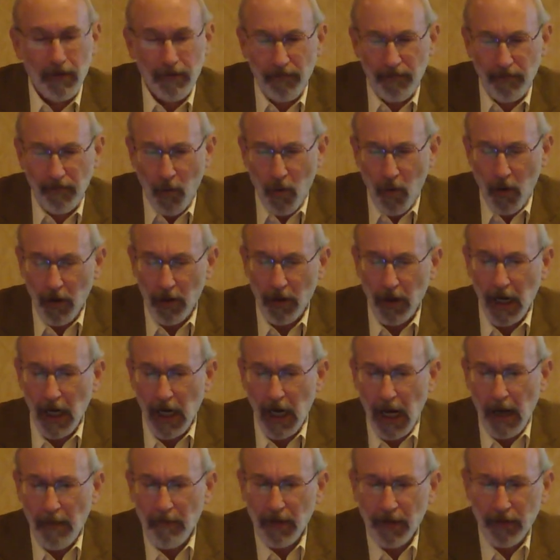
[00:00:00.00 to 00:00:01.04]

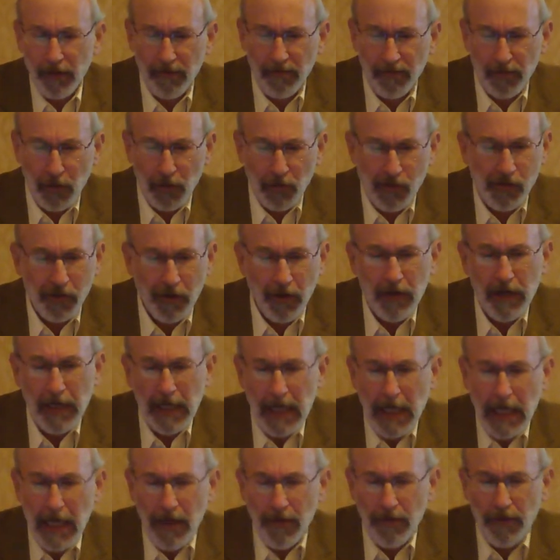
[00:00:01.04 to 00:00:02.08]
for the future,
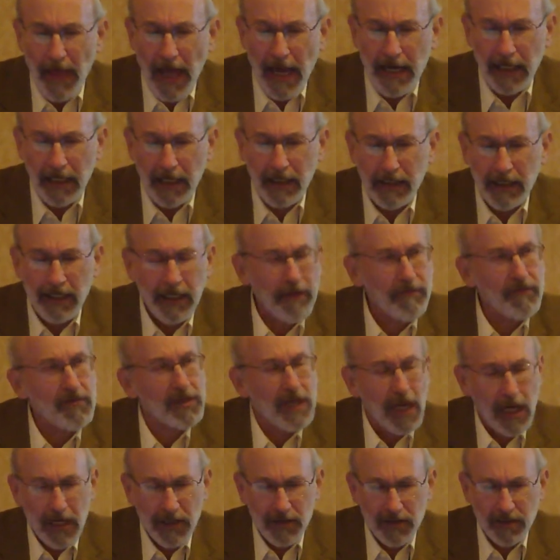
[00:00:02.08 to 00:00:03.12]
that it
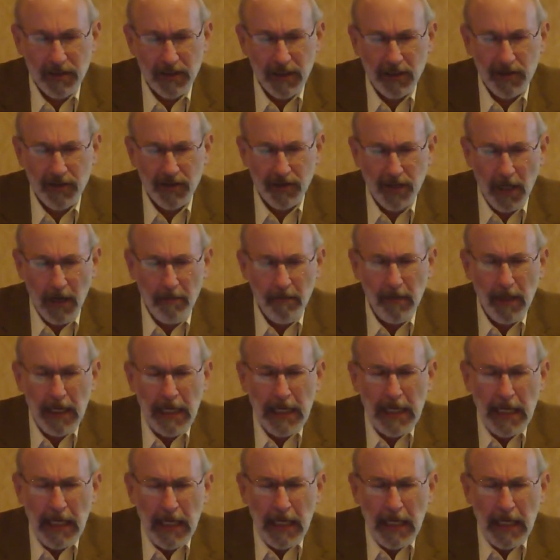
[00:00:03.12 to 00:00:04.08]
gives us some